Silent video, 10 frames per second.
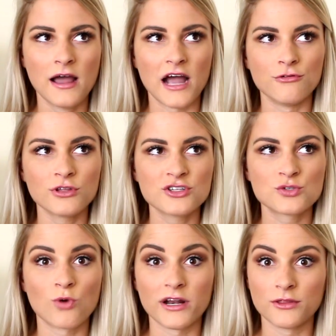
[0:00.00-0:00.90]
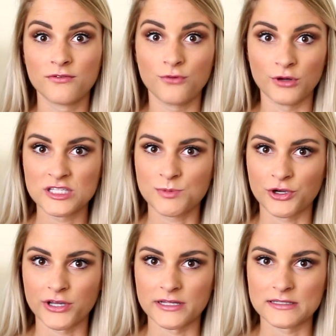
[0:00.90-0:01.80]
I really just wanted the full
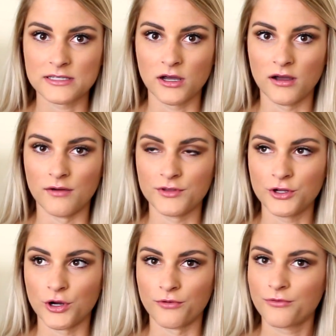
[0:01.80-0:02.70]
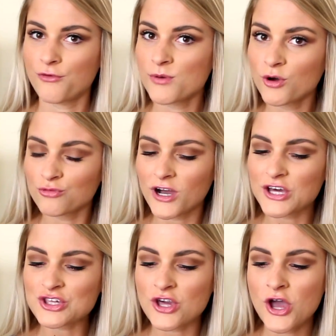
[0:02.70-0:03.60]
experience of, you know, formal
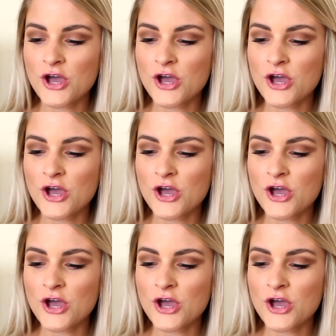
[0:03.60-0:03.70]
rush.